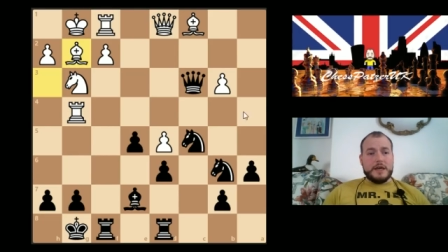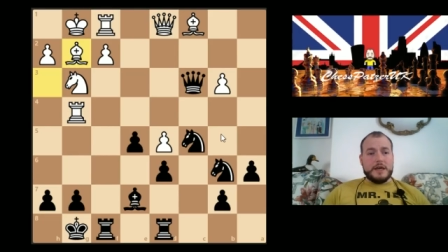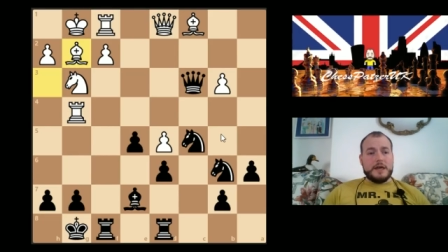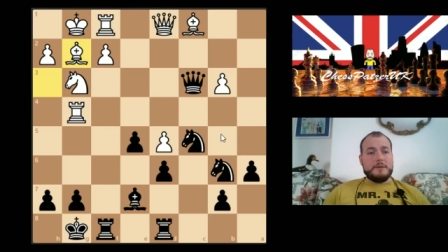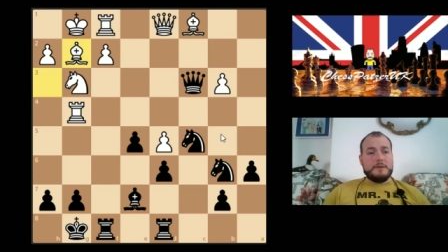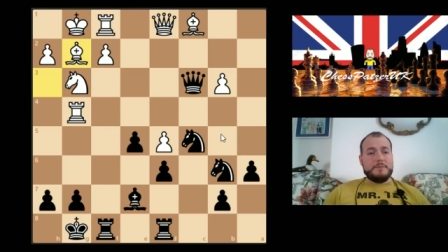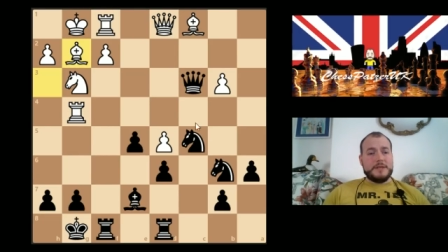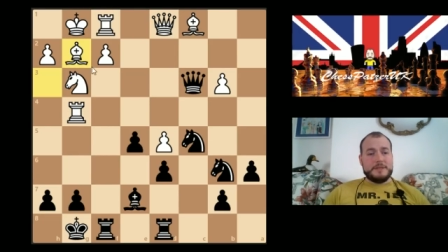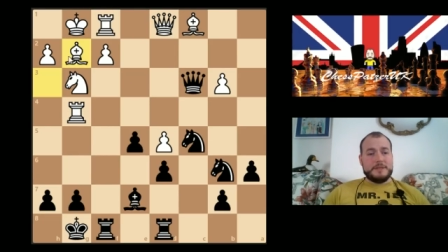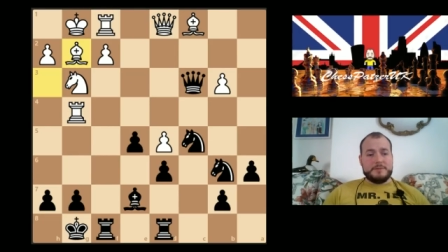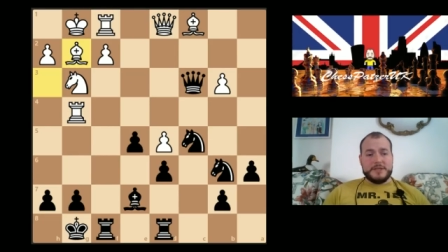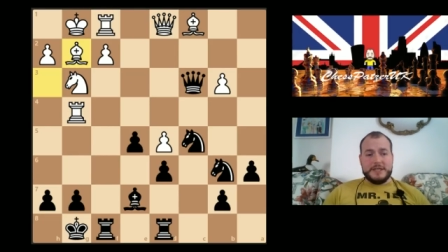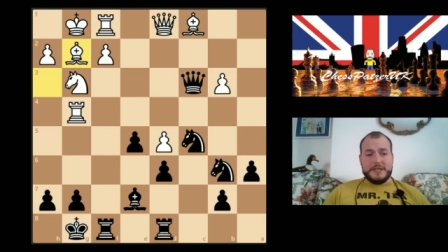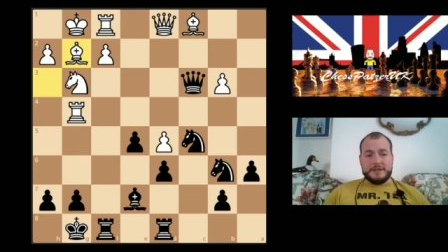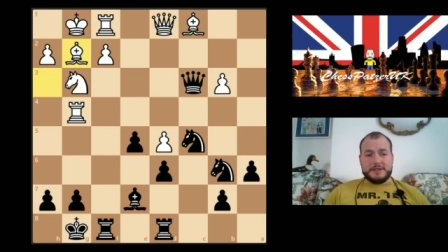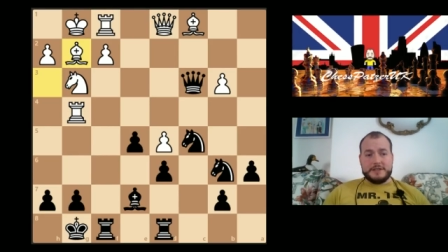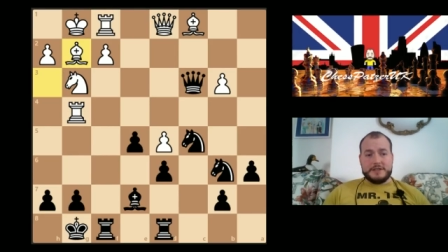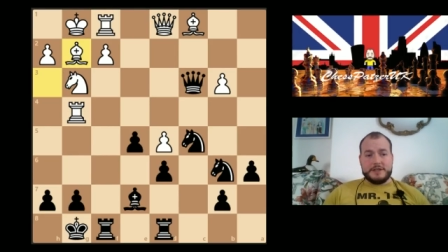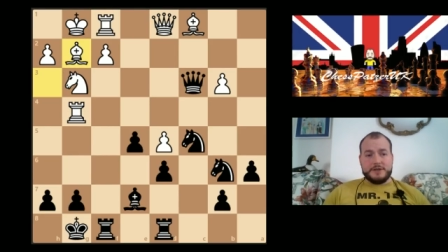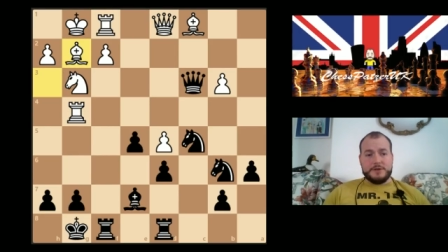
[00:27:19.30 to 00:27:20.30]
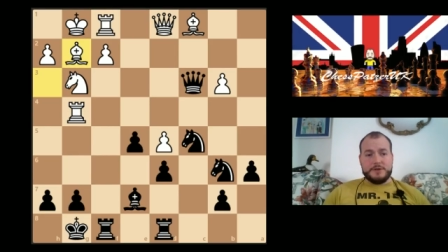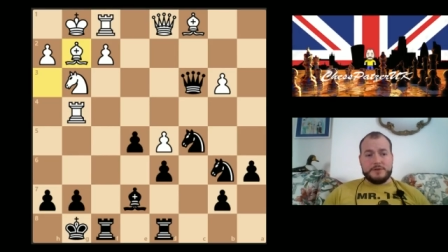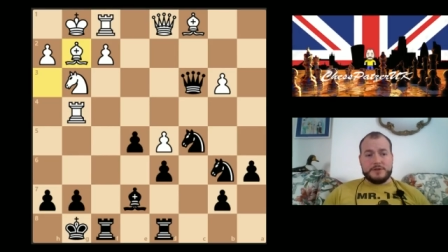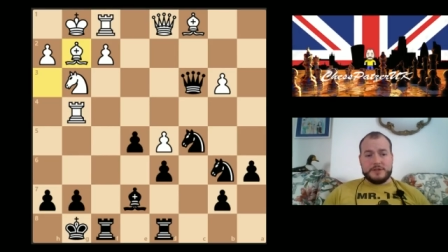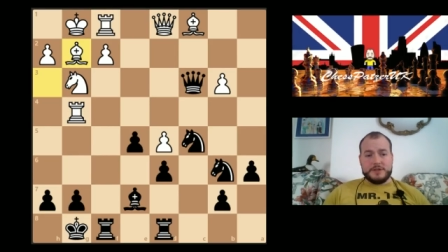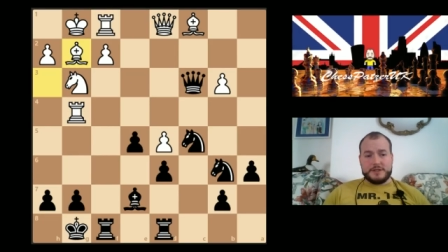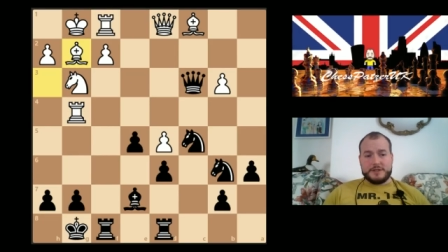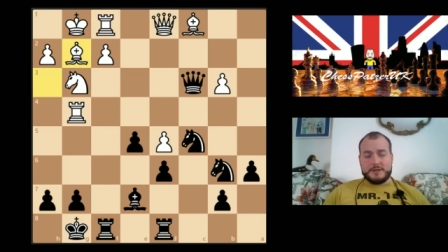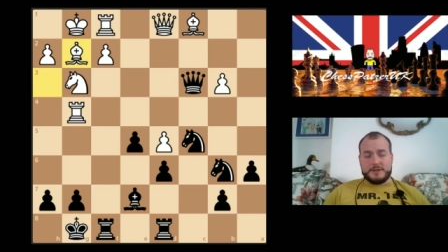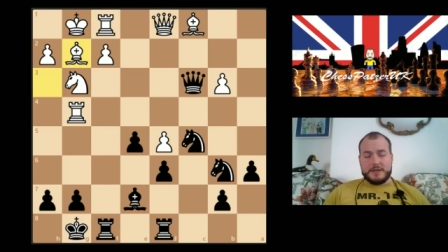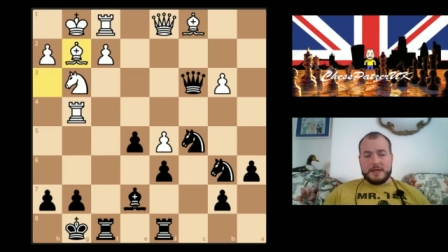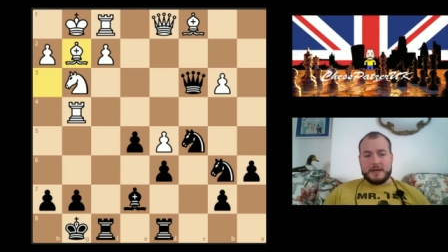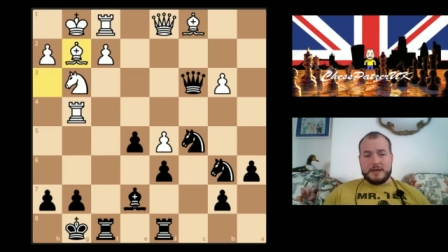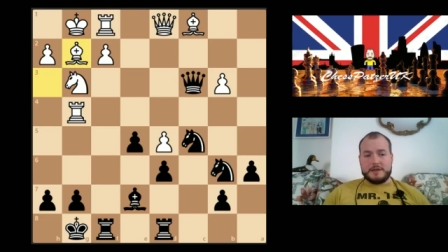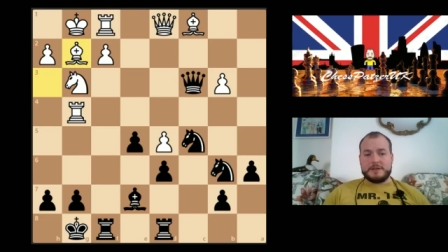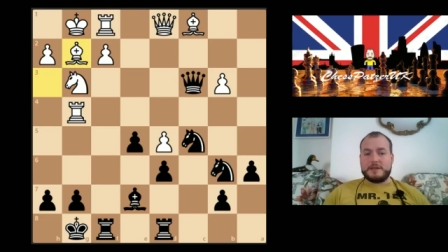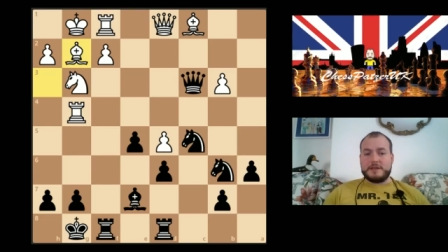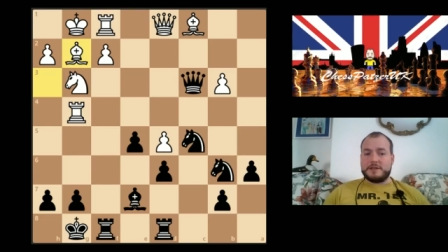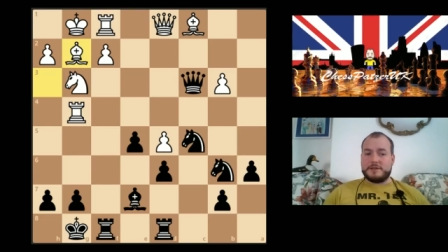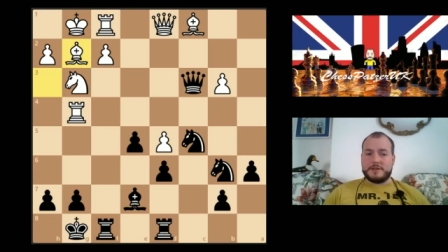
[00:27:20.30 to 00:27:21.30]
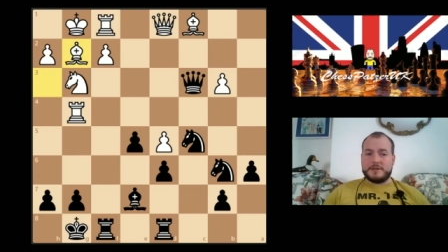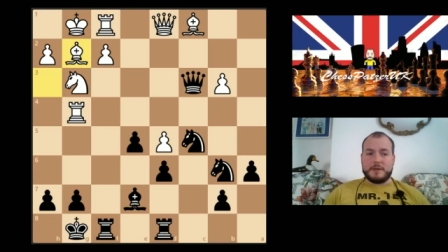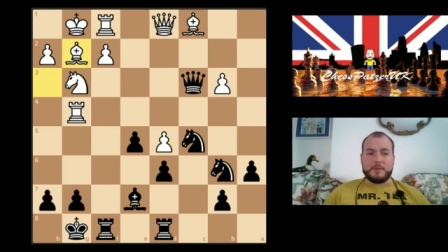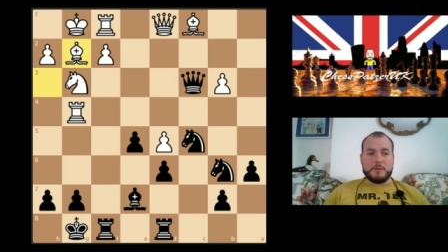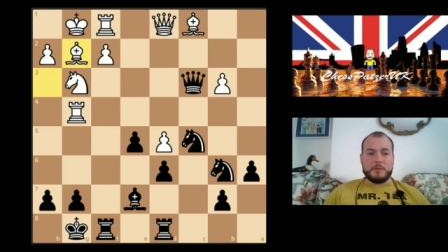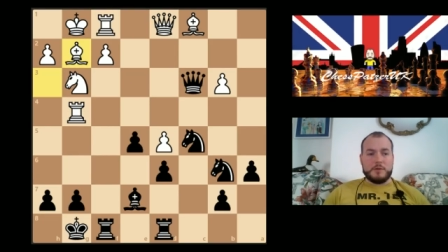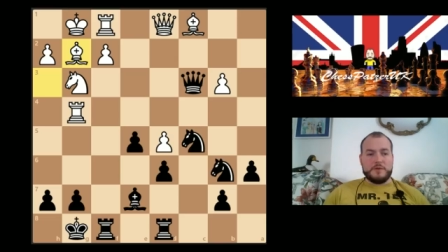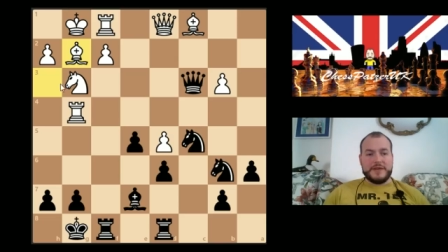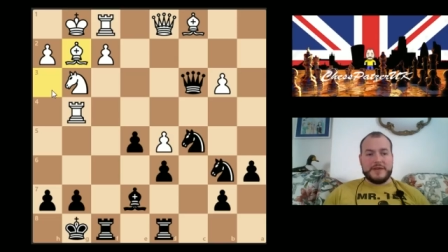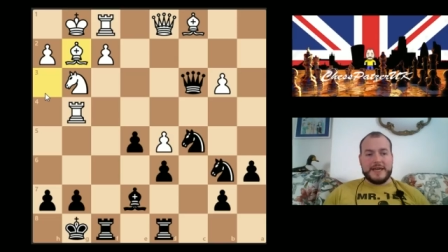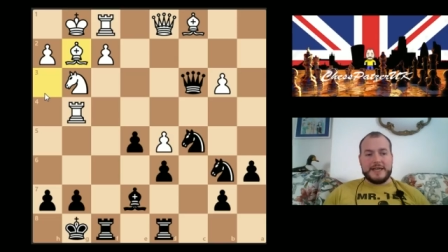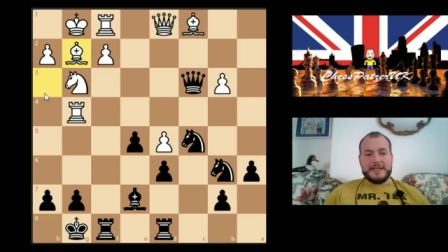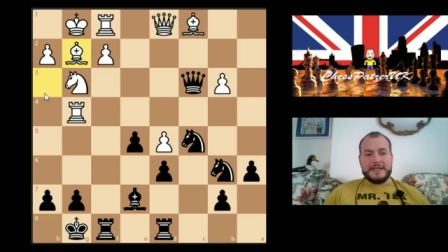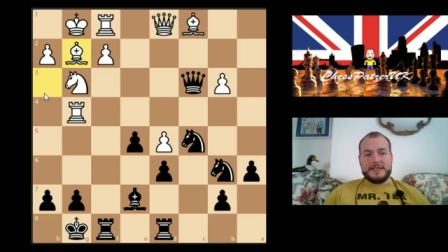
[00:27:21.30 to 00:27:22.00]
Bishop g2 just does double move again.